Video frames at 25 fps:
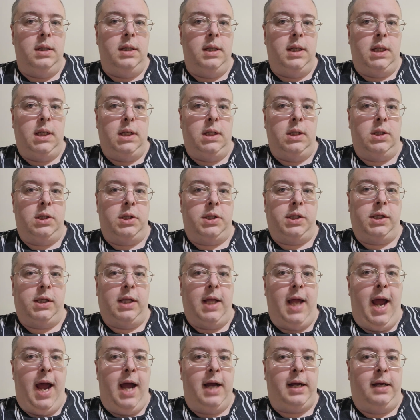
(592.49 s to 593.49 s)
is
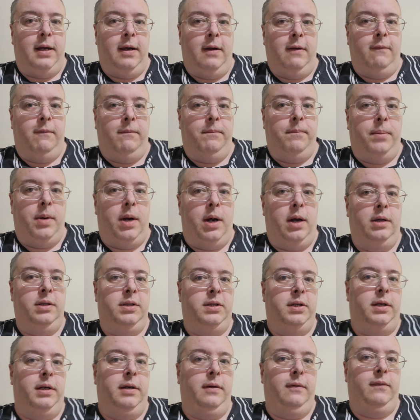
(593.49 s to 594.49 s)
lack of
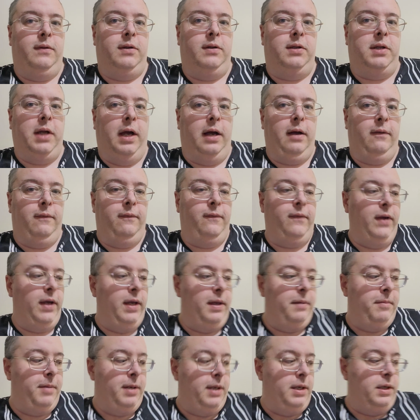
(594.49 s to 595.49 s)
positive
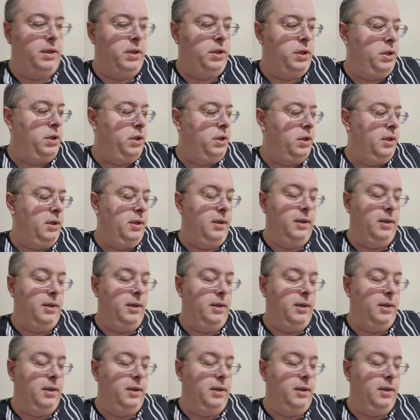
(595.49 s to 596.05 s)
self-image.